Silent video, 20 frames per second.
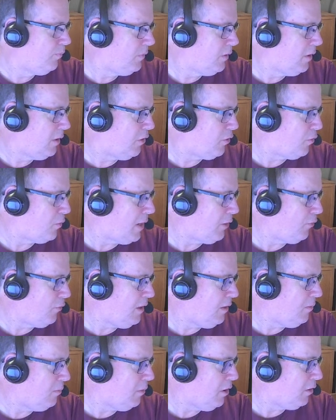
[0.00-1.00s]
A
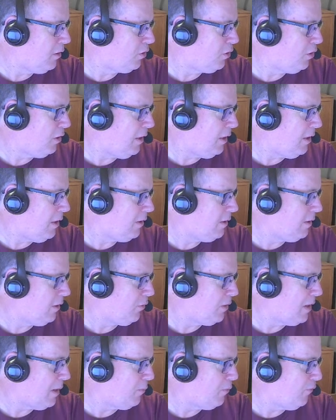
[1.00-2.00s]
Thrycreen monk could hit and
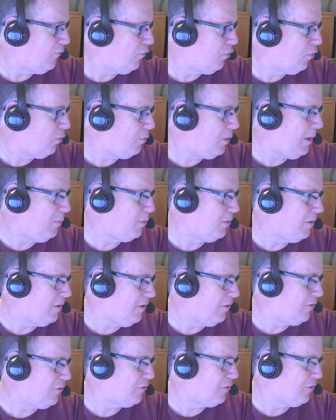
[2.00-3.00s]
grapple 4 people in a
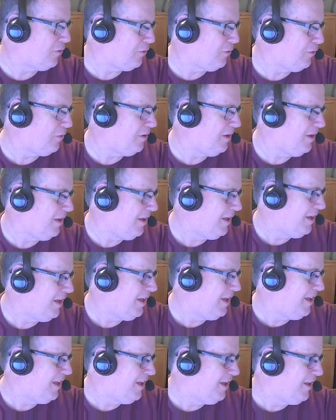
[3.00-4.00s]
turn.
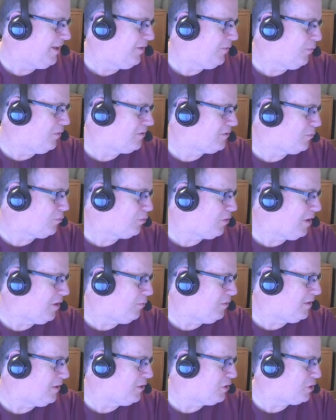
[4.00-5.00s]
What's the problem
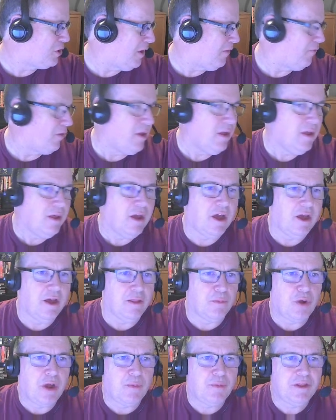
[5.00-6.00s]
with the shove? The
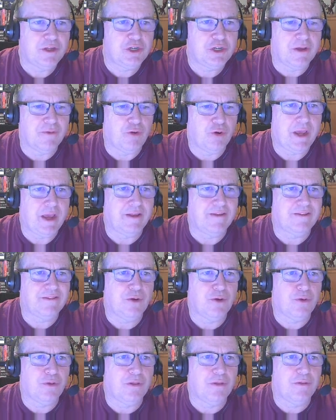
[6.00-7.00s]
problem with the shove. Okay,
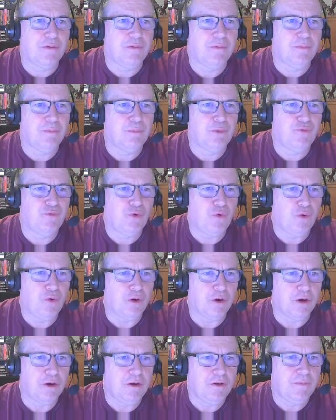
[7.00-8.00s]
so
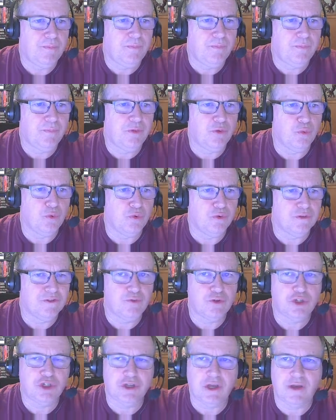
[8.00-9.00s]
before the rules
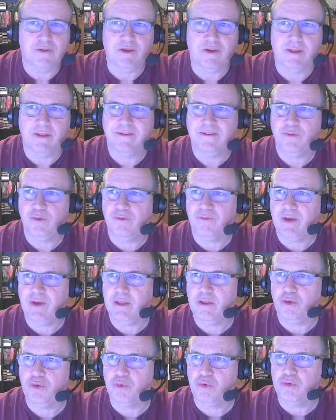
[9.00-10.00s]
for shoving. Let's see if we can find
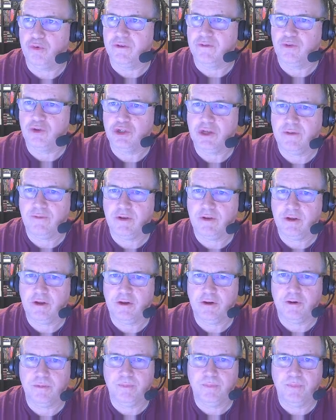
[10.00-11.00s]
the old rules for shoving
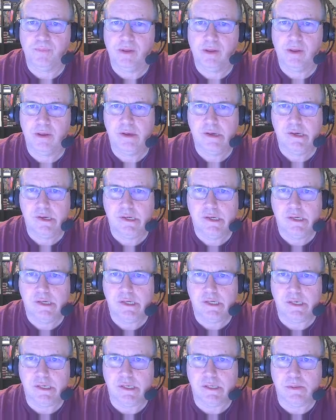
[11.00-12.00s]
here.
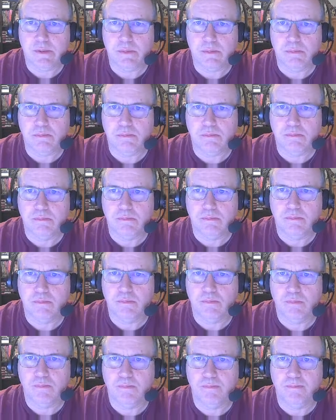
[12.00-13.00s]
Where
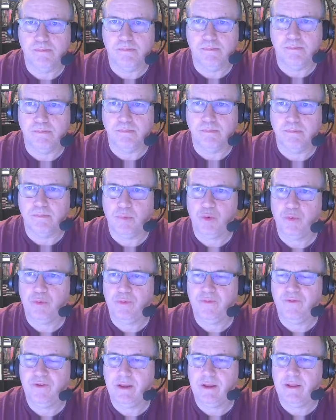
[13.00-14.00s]
would we
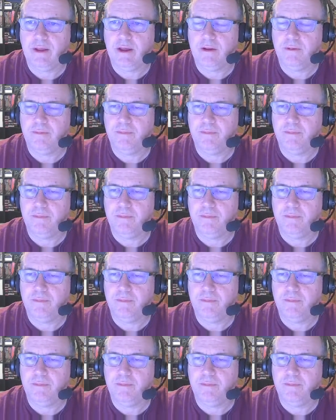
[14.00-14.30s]
find that?